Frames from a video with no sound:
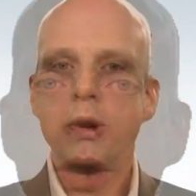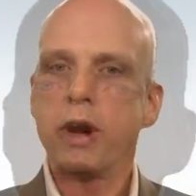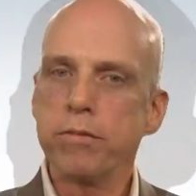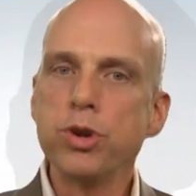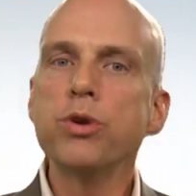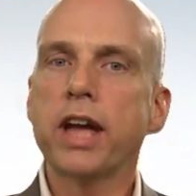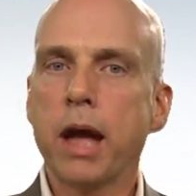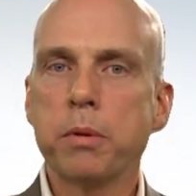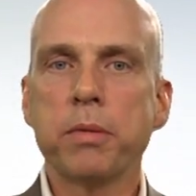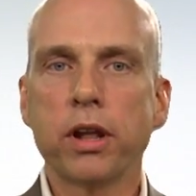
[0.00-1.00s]
We have new
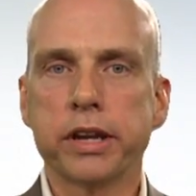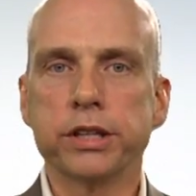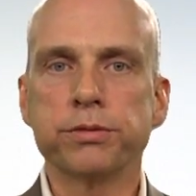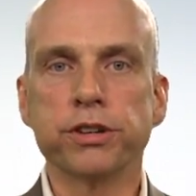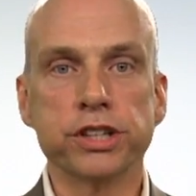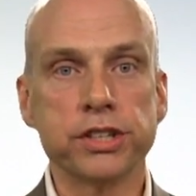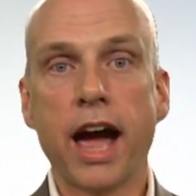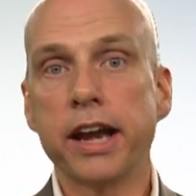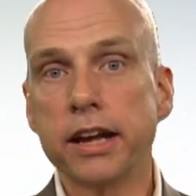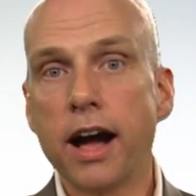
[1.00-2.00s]
capabilities for
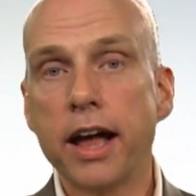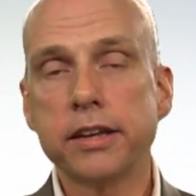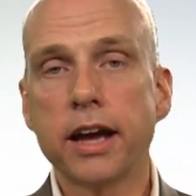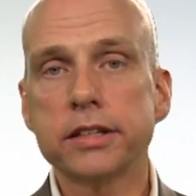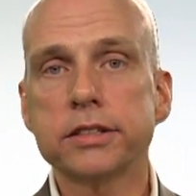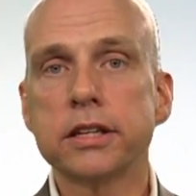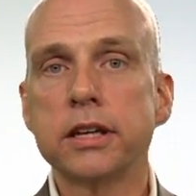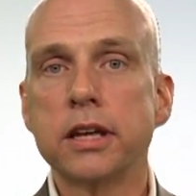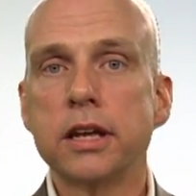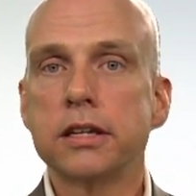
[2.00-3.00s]
designing context,
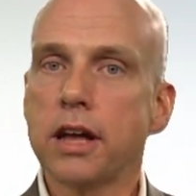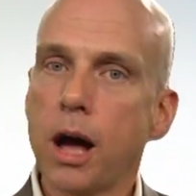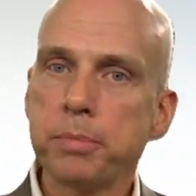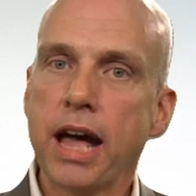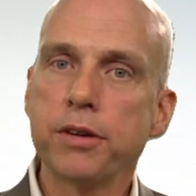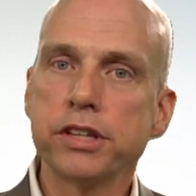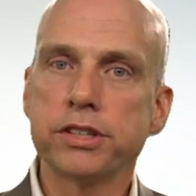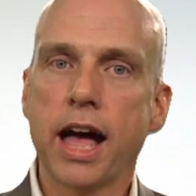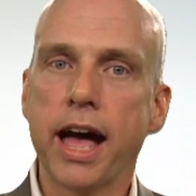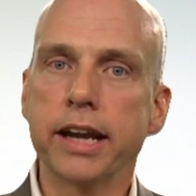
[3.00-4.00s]
top-down
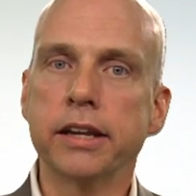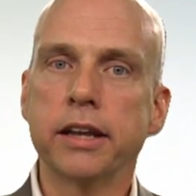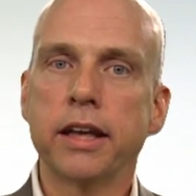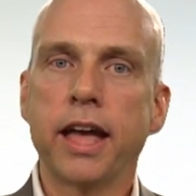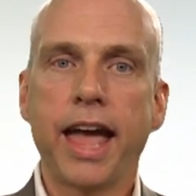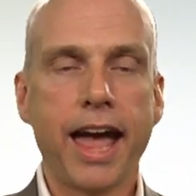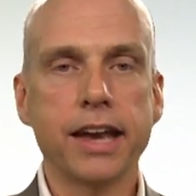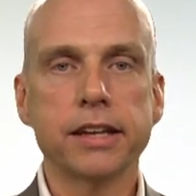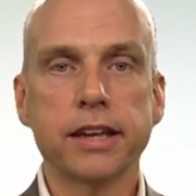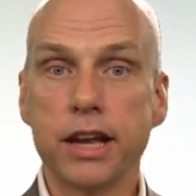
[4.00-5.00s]
design,
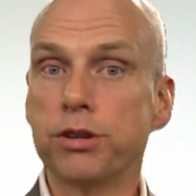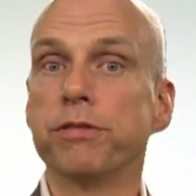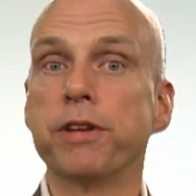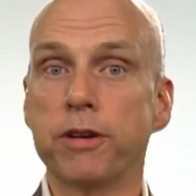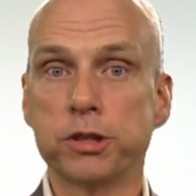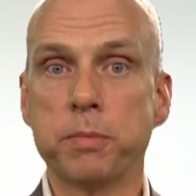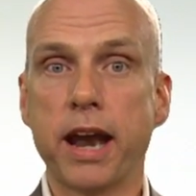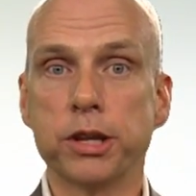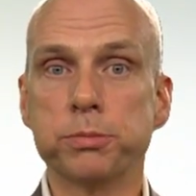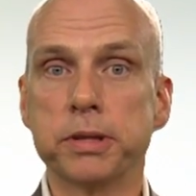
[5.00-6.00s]
and interference
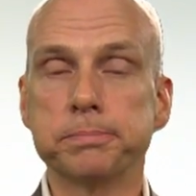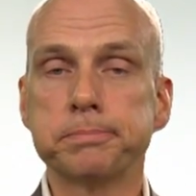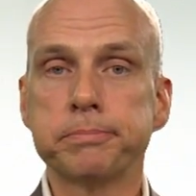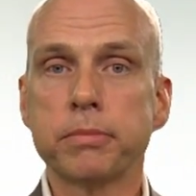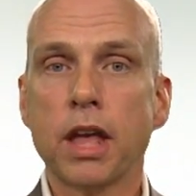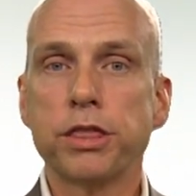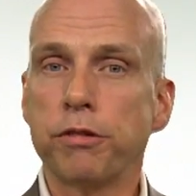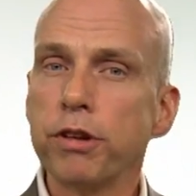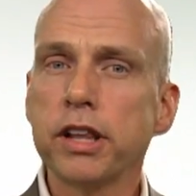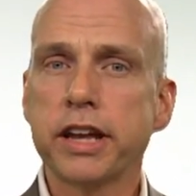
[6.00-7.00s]
management
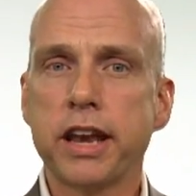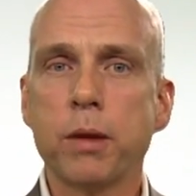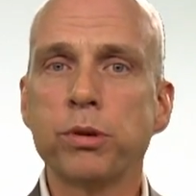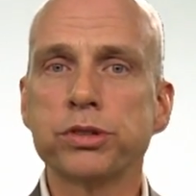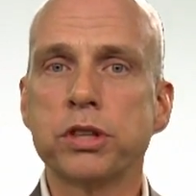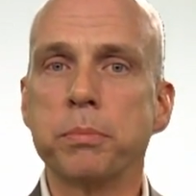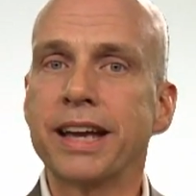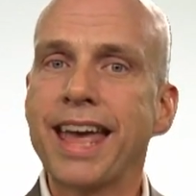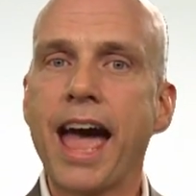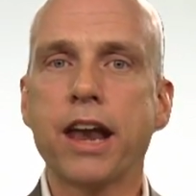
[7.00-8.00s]
that really enables the
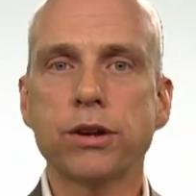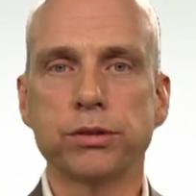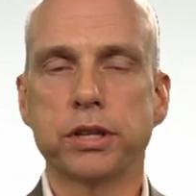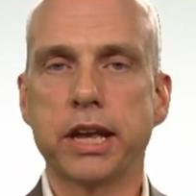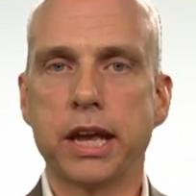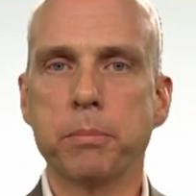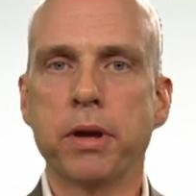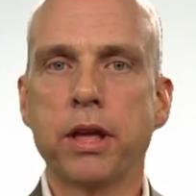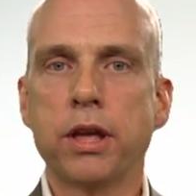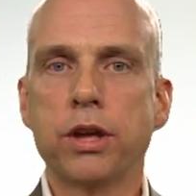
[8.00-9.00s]
mechanical team
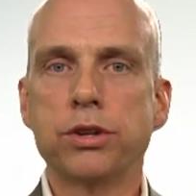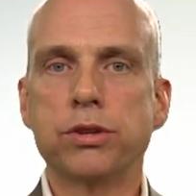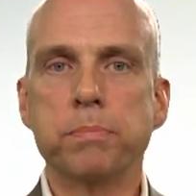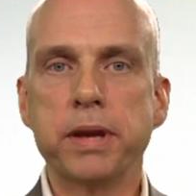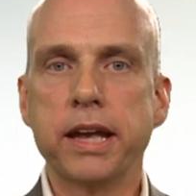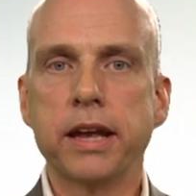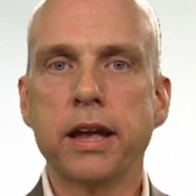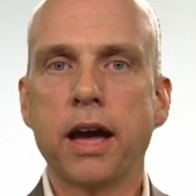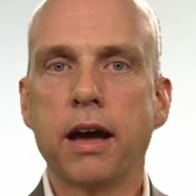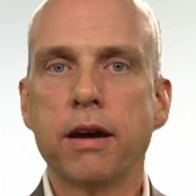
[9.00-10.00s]
to
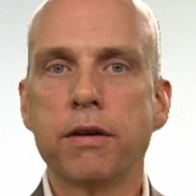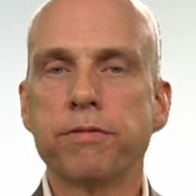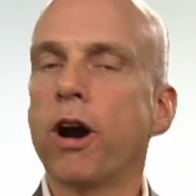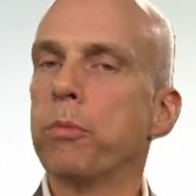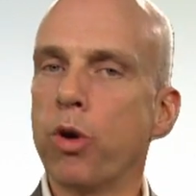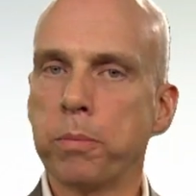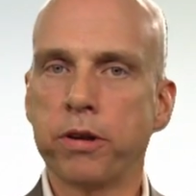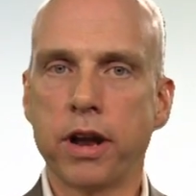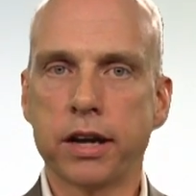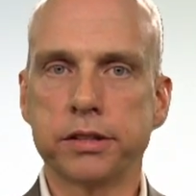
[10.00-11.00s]
be far more
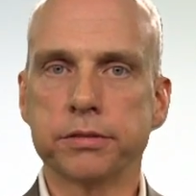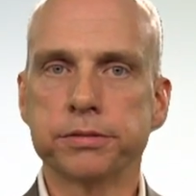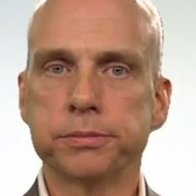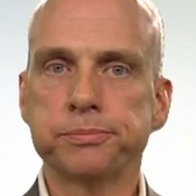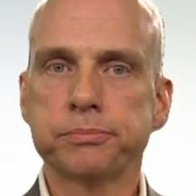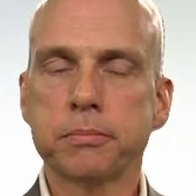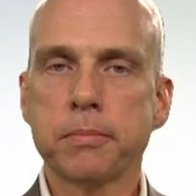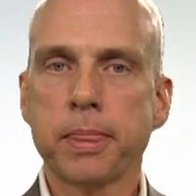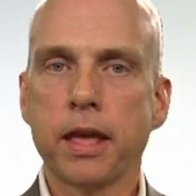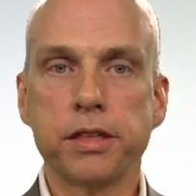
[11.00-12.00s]
productive
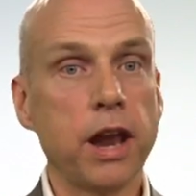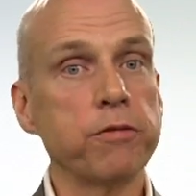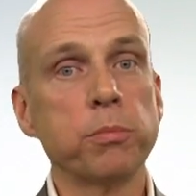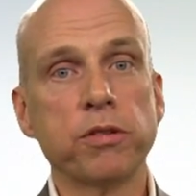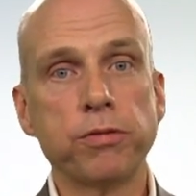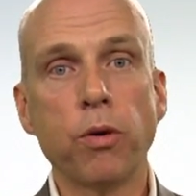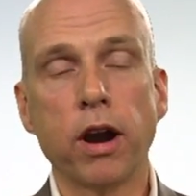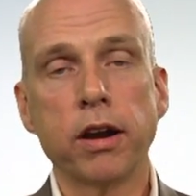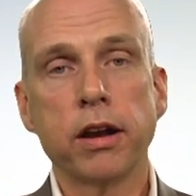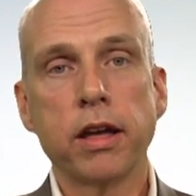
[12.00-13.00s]
than ever before